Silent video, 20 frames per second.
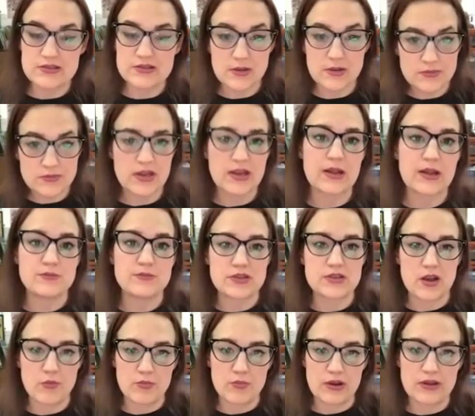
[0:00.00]
sometimes
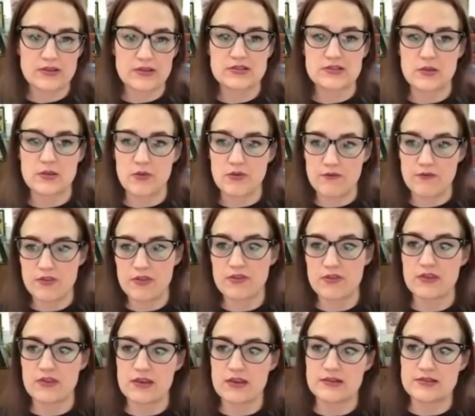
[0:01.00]
I'll bring some of the
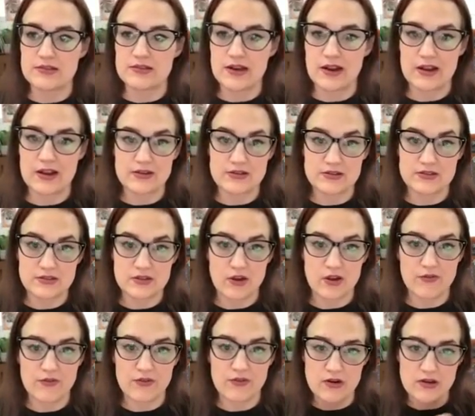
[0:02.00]
things that I
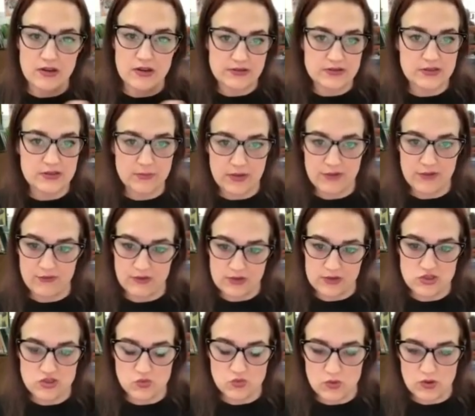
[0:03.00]
discover into my
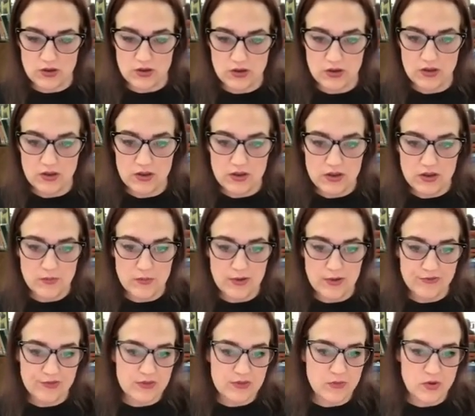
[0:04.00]
finished work.
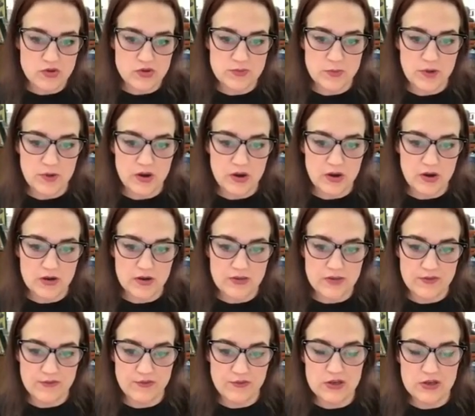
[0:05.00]
But for the most part,
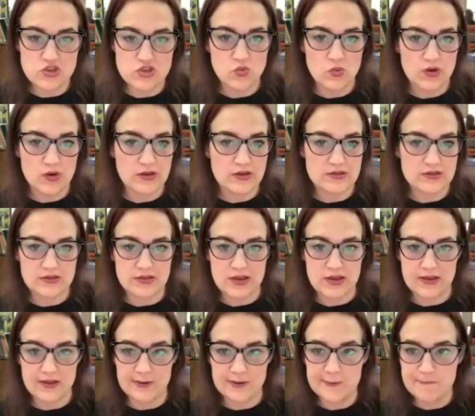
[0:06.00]
the finished work is
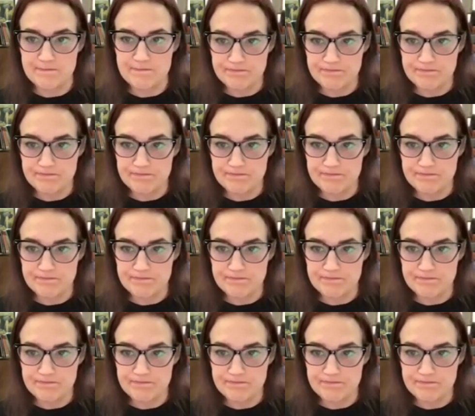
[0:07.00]
like,